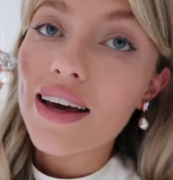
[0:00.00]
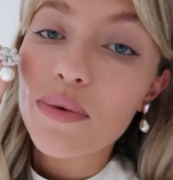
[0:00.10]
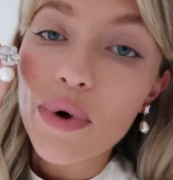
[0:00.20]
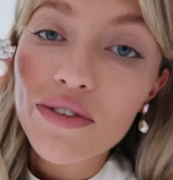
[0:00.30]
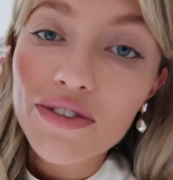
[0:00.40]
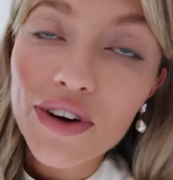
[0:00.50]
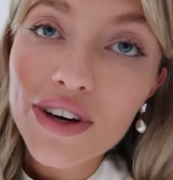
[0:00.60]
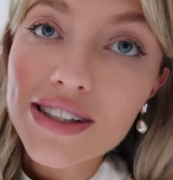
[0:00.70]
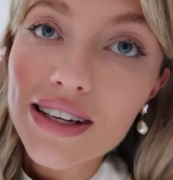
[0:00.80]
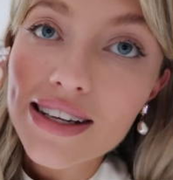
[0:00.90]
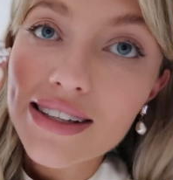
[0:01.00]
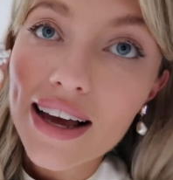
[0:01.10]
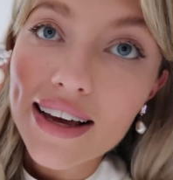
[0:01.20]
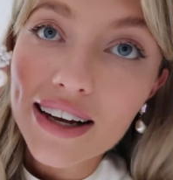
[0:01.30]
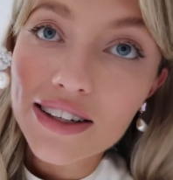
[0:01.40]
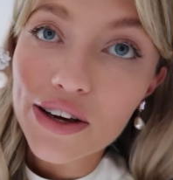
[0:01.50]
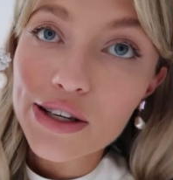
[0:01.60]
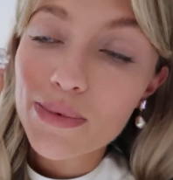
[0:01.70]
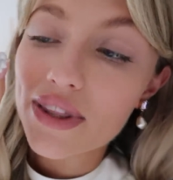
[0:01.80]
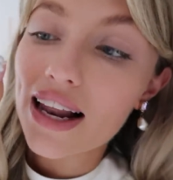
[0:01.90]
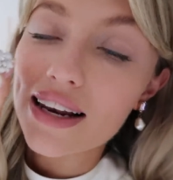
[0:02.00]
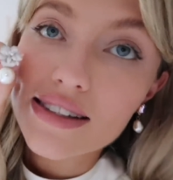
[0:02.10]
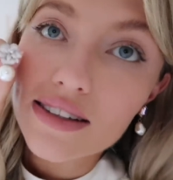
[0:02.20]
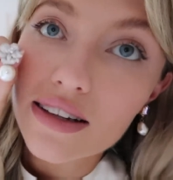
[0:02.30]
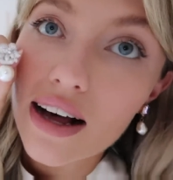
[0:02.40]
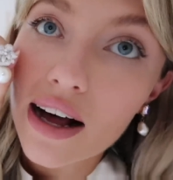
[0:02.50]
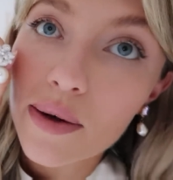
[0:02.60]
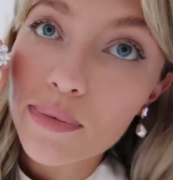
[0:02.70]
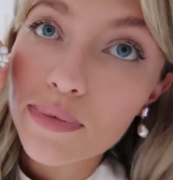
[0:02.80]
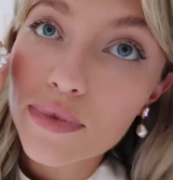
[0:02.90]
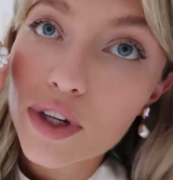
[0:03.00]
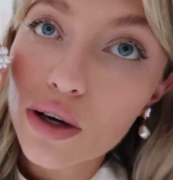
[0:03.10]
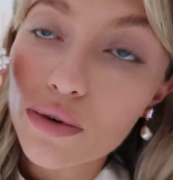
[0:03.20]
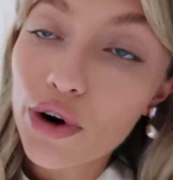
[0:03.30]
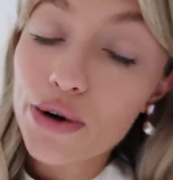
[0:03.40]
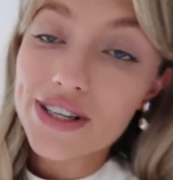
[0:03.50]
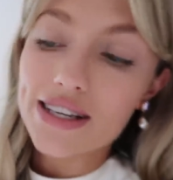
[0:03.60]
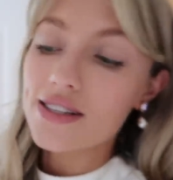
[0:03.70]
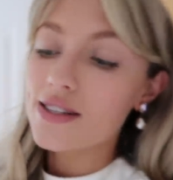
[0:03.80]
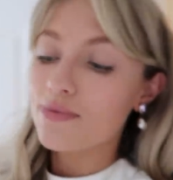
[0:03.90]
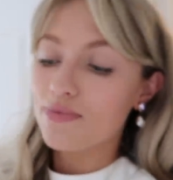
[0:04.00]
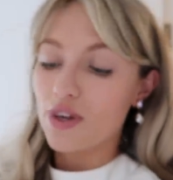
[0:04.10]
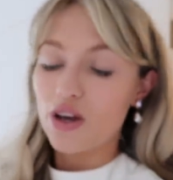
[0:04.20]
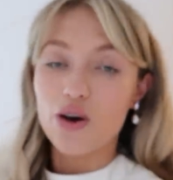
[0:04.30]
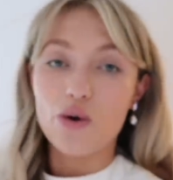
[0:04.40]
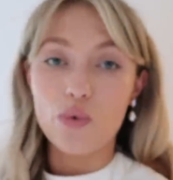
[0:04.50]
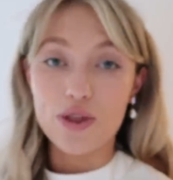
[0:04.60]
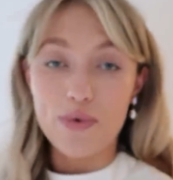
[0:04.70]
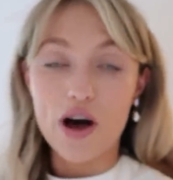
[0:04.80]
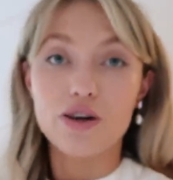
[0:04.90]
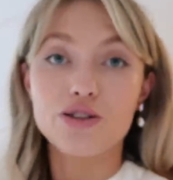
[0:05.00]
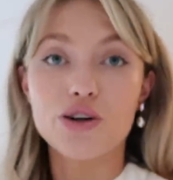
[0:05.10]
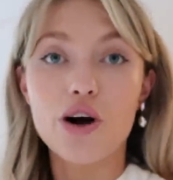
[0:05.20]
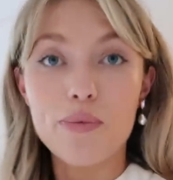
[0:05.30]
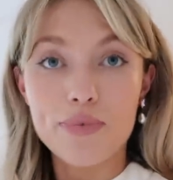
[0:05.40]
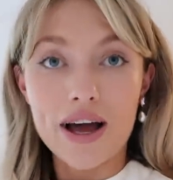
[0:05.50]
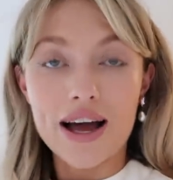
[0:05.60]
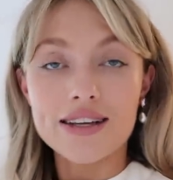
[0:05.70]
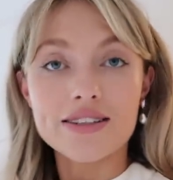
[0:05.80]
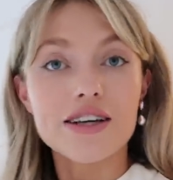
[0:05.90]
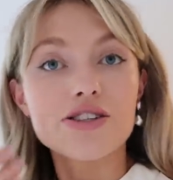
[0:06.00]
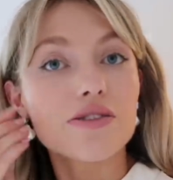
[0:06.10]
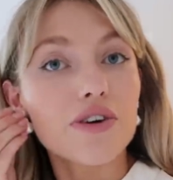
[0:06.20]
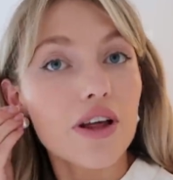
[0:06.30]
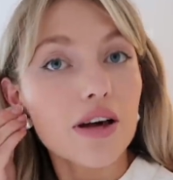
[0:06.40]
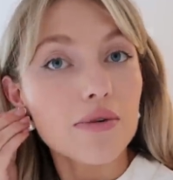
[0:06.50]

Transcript: it won't focus unless I get close, but they're little um, roses with a pearl drop. And I just feel like